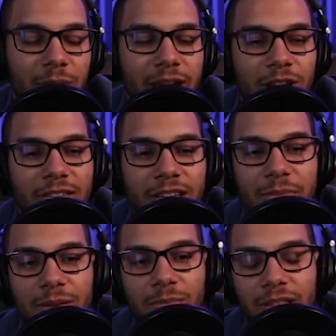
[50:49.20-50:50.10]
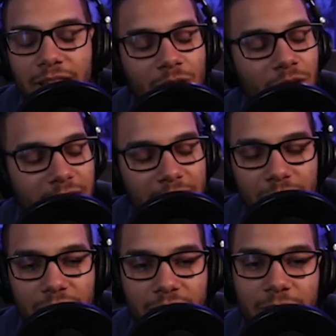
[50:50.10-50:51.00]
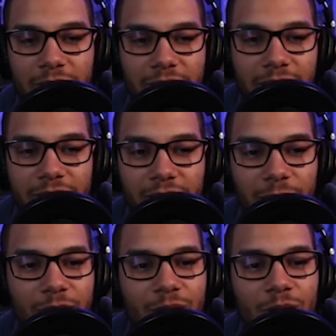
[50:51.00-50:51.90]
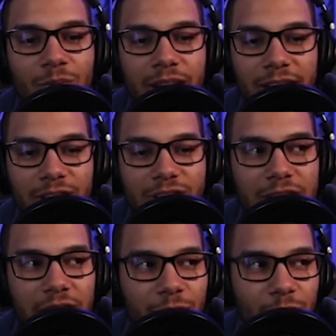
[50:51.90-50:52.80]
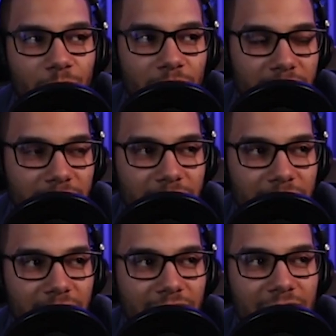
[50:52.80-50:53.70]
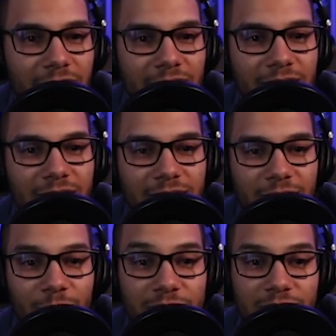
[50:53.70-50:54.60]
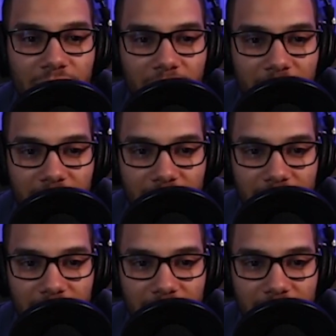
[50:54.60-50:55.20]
Wait, you're telling me, Melina, hold on. Melina, you're telling me you don't want to hear Seth Rogen do a song?